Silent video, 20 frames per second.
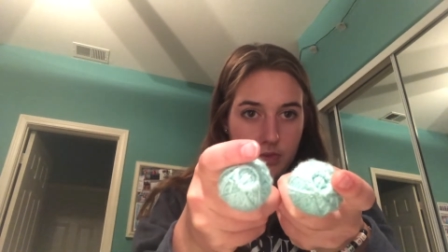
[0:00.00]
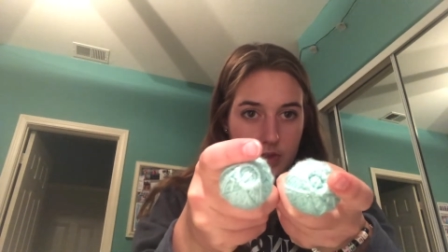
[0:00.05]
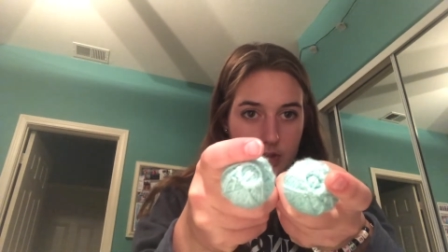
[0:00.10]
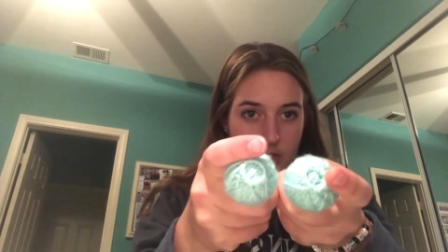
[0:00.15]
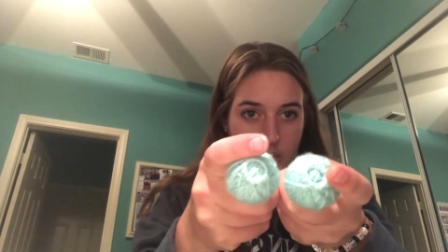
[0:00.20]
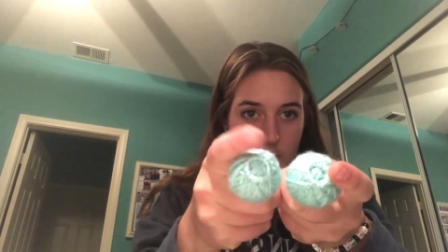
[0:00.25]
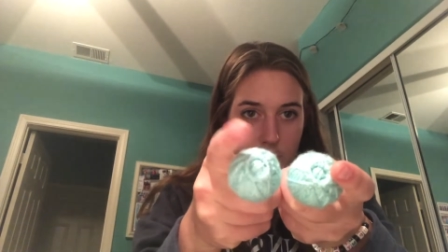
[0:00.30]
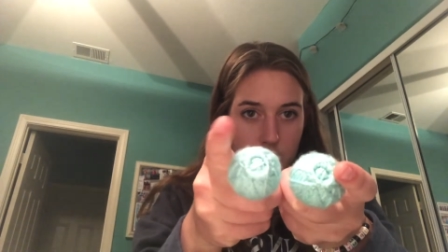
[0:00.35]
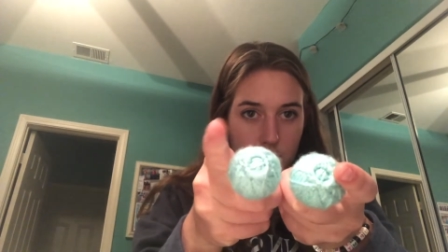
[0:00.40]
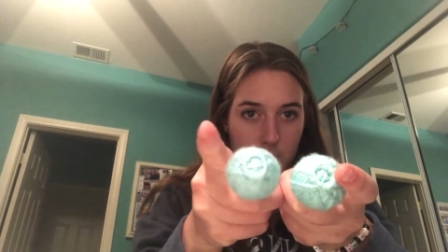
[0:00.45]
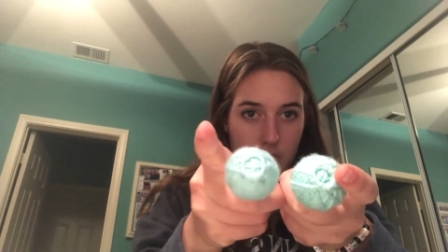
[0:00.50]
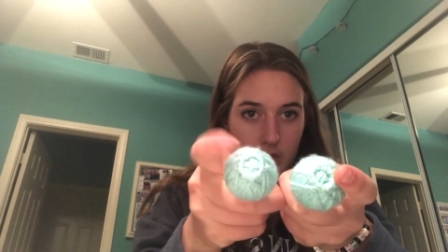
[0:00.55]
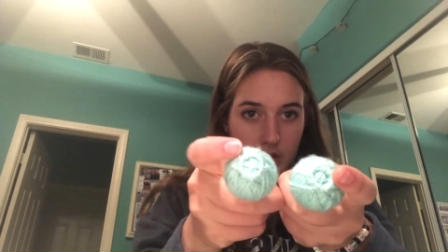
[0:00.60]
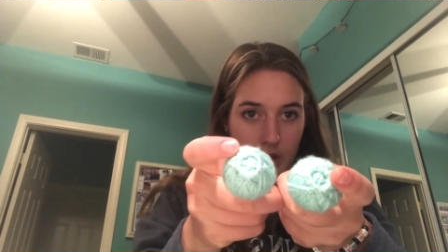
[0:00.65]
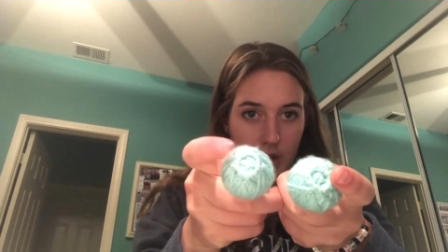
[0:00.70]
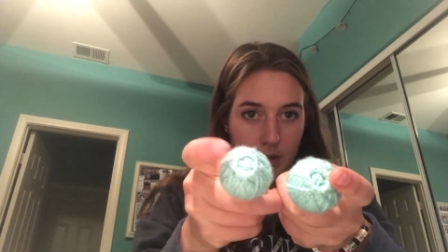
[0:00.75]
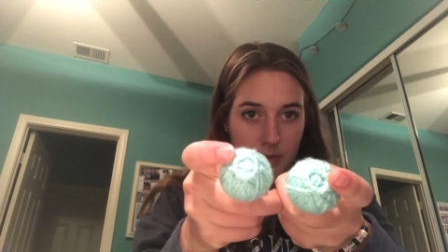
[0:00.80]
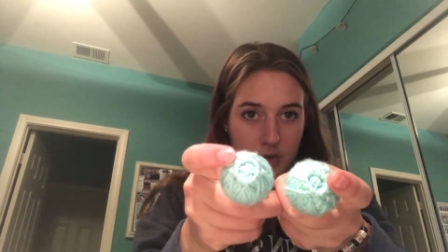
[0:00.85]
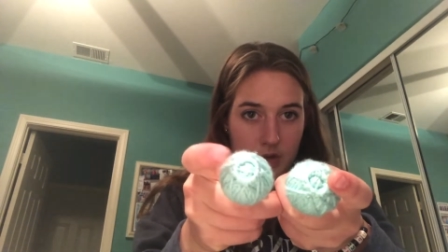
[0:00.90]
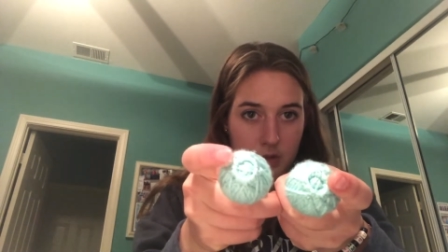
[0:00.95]
This is the one that
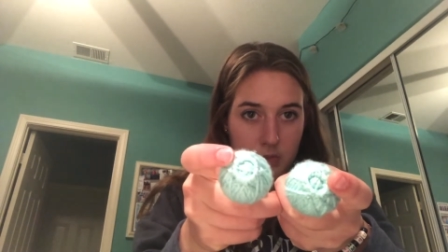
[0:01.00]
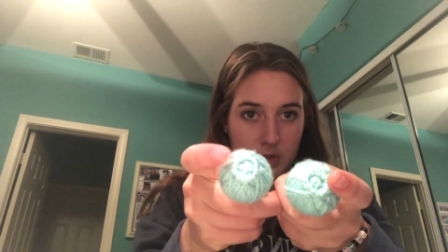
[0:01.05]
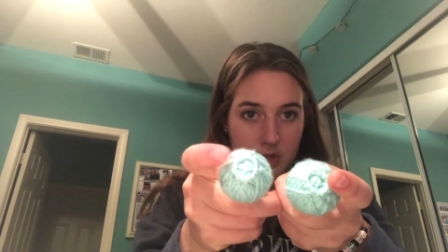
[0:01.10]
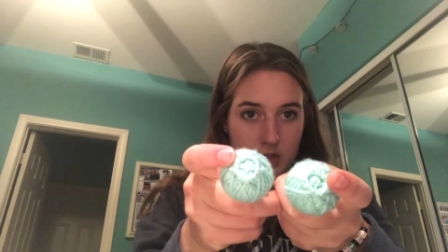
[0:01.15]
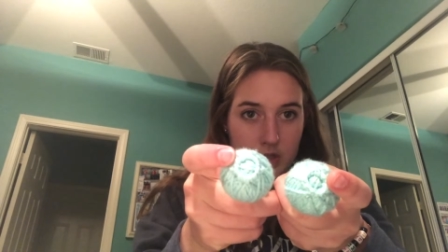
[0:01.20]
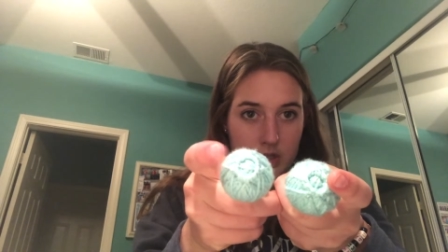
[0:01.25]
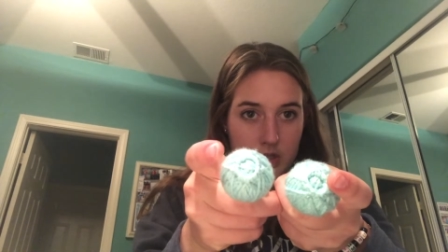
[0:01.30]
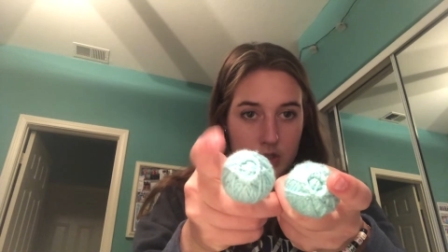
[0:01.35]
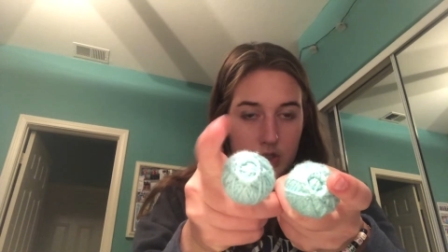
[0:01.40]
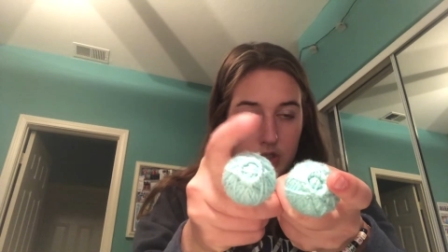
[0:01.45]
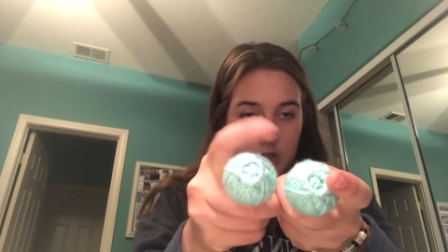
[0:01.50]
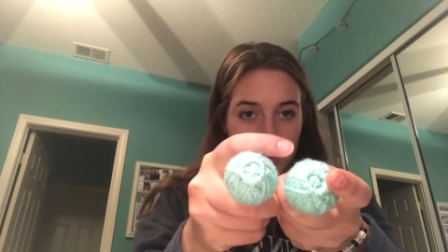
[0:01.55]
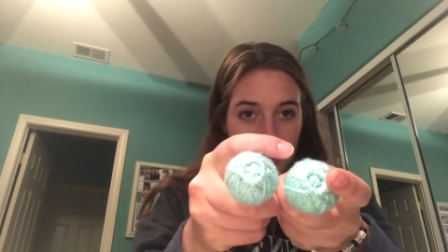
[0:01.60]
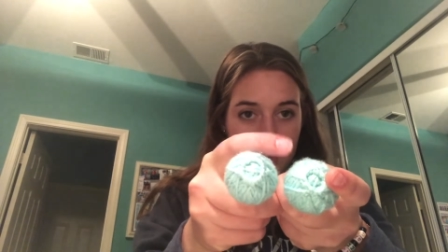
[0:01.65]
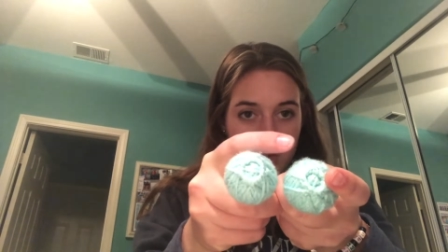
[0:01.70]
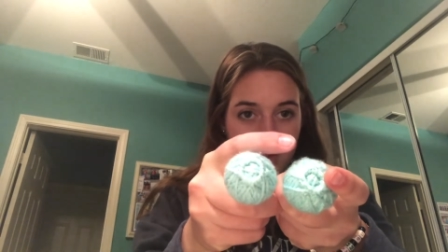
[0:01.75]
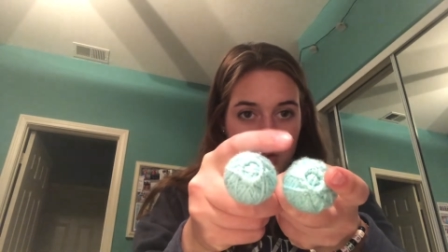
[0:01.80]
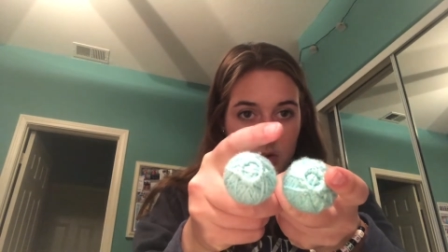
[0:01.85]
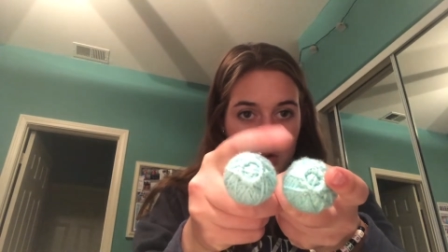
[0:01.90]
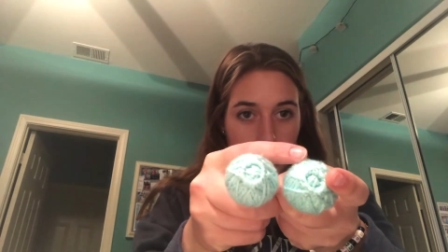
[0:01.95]
I'm going to be teaching
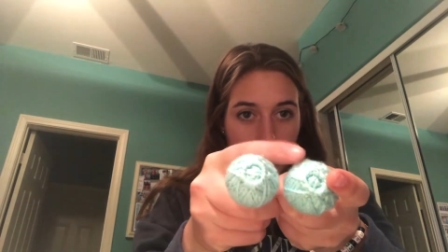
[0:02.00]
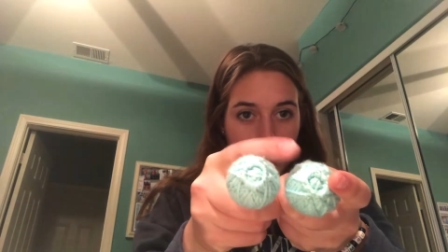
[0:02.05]
you.